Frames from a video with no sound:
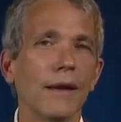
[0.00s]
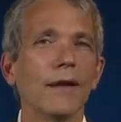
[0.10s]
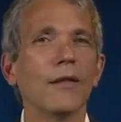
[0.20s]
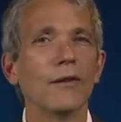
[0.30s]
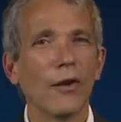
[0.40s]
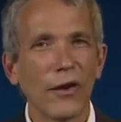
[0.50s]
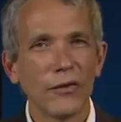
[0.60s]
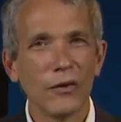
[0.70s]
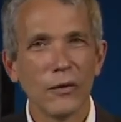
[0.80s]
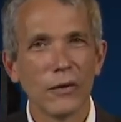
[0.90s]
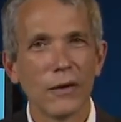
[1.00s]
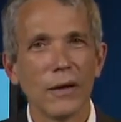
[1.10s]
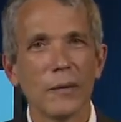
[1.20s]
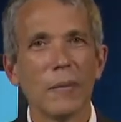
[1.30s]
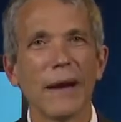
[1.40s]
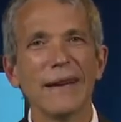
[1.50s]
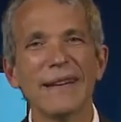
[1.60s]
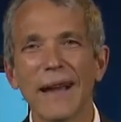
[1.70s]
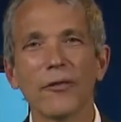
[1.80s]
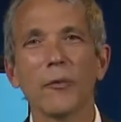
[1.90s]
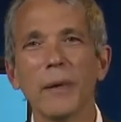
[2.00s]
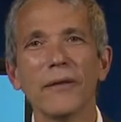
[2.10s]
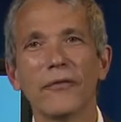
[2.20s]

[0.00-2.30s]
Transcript: The lawsuit might never have been